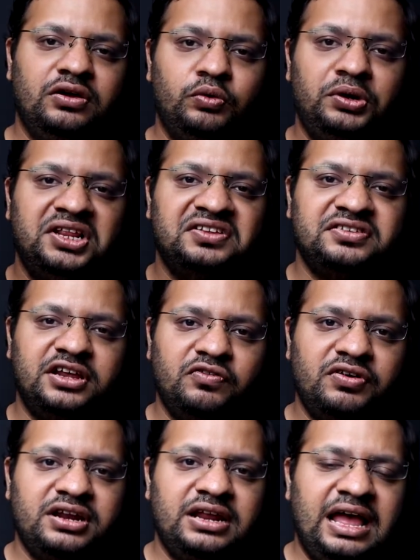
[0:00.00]
only the
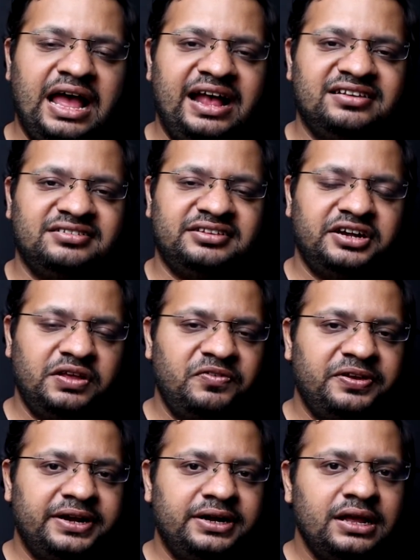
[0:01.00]
server has a
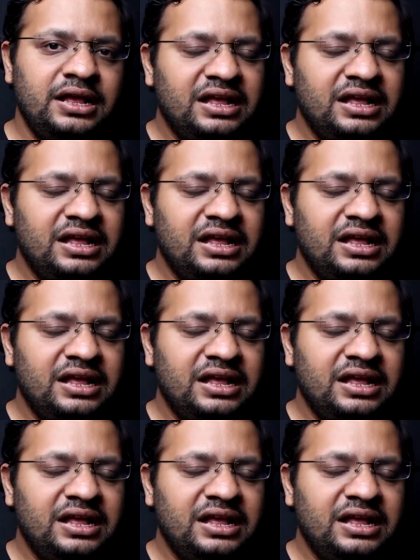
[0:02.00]
certificate,